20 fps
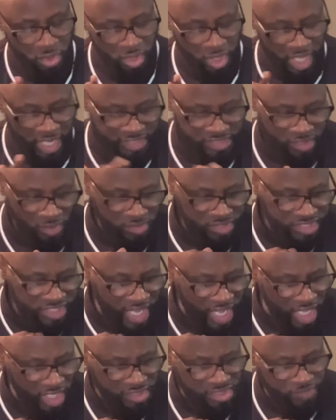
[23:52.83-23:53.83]
And so
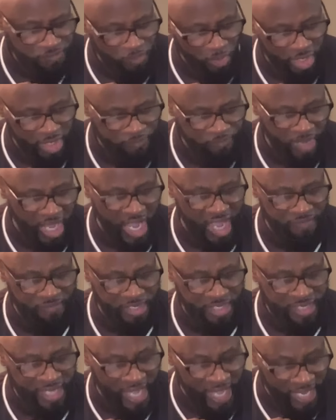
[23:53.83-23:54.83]
Psalms
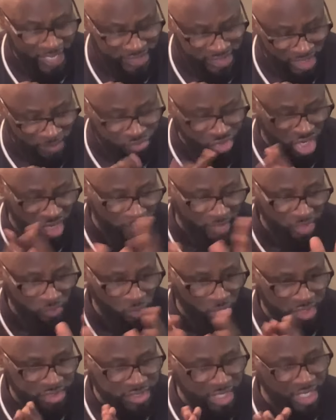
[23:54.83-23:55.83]
45 and 9, so I'm talking about
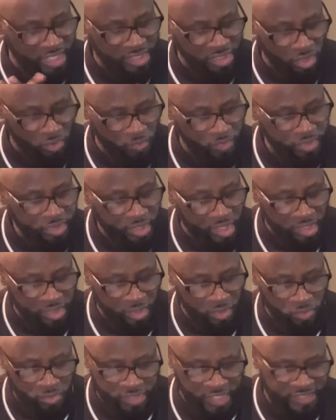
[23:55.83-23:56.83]
the ones that know,
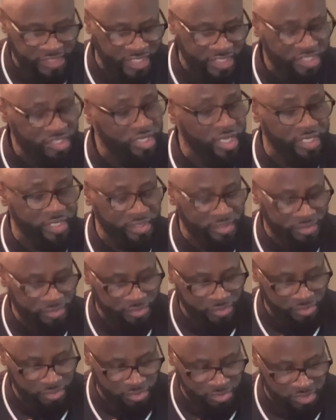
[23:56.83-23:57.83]
know uh, they just couldn't,
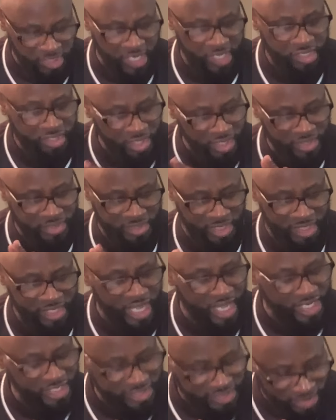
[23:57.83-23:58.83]
they couldn't
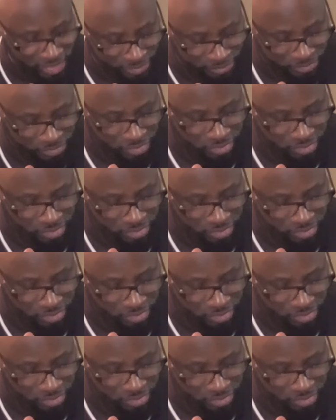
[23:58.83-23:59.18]
acknowledge him.